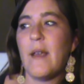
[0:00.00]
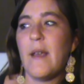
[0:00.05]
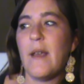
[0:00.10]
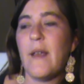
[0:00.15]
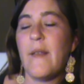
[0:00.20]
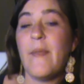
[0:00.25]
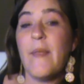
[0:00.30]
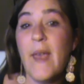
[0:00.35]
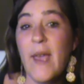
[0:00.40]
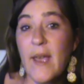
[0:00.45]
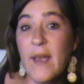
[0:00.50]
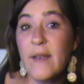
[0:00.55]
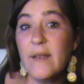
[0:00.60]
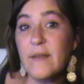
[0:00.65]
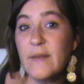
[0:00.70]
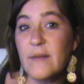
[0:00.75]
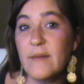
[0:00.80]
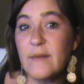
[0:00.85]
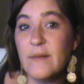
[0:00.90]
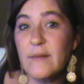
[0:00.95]
And
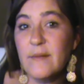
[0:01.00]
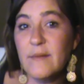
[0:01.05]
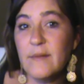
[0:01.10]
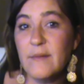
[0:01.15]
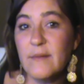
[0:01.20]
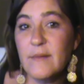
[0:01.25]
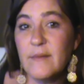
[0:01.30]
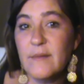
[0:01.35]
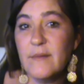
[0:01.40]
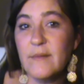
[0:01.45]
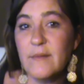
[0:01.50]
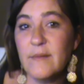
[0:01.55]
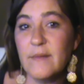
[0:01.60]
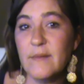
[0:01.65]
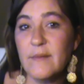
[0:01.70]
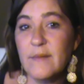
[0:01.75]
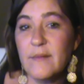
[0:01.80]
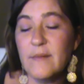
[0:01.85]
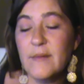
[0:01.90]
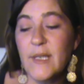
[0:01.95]
that
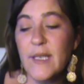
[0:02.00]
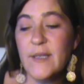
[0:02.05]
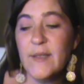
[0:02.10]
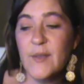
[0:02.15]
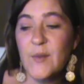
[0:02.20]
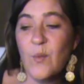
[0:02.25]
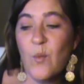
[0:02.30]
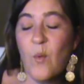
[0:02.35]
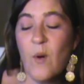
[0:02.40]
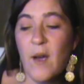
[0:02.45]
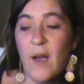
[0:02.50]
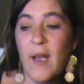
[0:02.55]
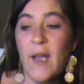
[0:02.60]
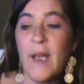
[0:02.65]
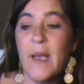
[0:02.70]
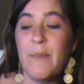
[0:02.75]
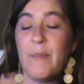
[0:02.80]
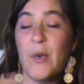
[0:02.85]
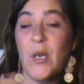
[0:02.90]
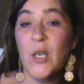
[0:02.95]
is
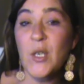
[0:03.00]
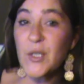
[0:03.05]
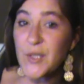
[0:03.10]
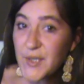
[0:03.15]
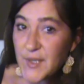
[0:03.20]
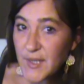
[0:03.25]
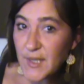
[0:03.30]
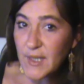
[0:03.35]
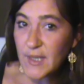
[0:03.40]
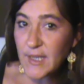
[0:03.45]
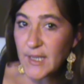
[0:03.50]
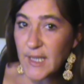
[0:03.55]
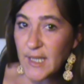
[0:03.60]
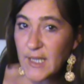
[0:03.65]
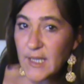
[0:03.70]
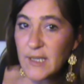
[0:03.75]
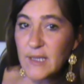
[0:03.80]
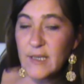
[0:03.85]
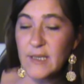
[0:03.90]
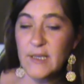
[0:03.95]
why,
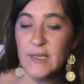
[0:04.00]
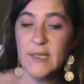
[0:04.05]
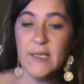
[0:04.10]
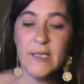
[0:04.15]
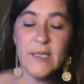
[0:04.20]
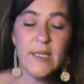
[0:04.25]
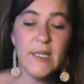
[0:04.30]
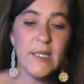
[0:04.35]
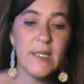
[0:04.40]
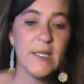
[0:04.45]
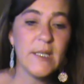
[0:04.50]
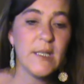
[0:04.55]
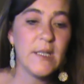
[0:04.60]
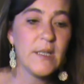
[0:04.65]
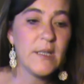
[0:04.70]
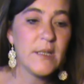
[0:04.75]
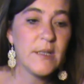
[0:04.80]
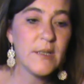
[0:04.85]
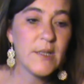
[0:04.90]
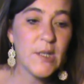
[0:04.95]
personally,
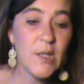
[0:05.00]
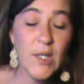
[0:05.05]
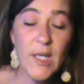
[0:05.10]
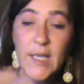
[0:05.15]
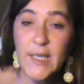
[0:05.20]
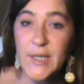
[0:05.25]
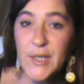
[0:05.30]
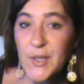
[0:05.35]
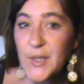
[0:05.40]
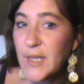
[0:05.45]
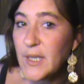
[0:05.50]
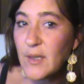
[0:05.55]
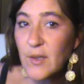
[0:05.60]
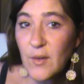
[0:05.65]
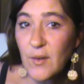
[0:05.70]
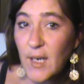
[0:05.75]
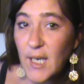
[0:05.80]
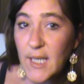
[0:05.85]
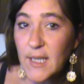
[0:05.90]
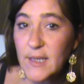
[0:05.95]
correct or
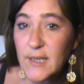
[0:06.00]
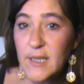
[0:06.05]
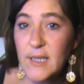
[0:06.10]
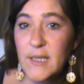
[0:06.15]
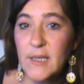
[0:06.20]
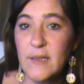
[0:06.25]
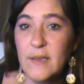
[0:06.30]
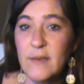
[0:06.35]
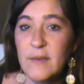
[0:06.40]
incorrect,